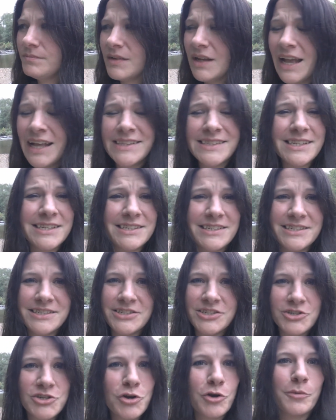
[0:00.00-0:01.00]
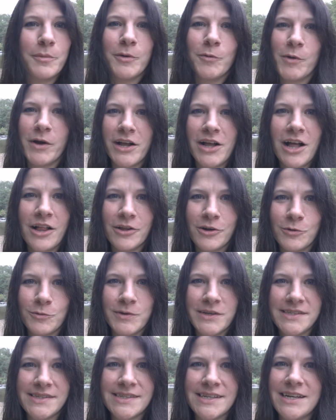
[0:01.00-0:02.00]
that's going to determine what color
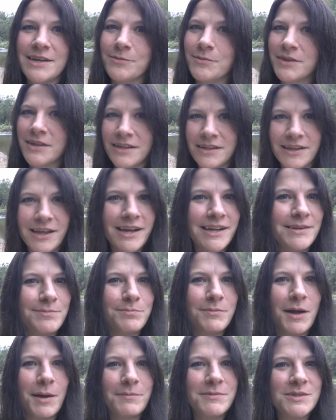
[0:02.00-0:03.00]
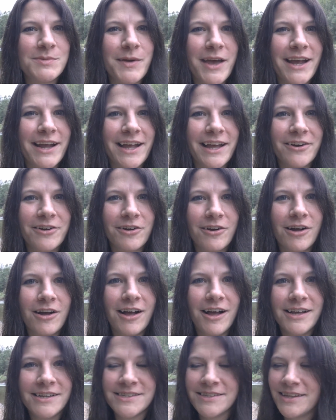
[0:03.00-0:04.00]
we see when the light comes back at our
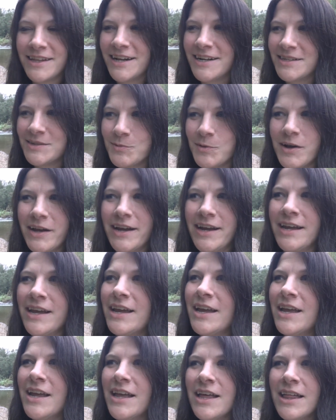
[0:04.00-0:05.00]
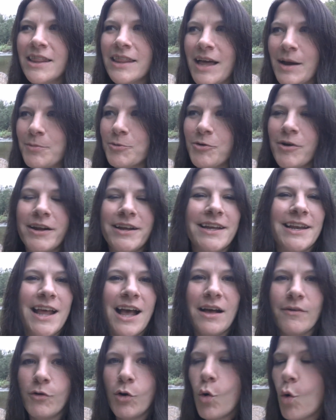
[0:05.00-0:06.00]
eye. So that is why labradorite can
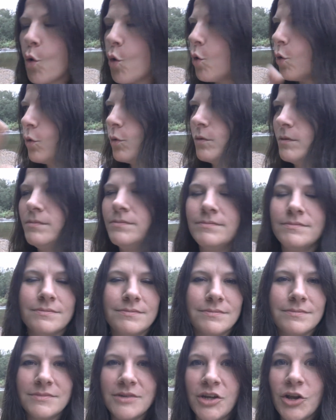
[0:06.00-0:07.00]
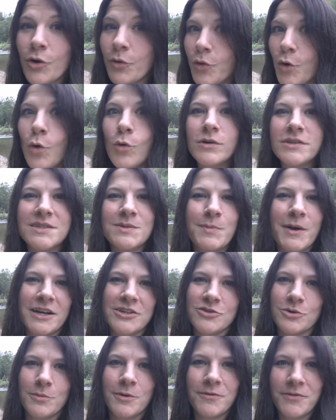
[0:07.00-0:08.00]
have a whole, you know, the whole
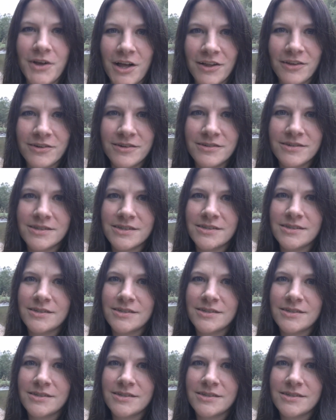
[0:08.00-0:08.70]
spectrum of colors.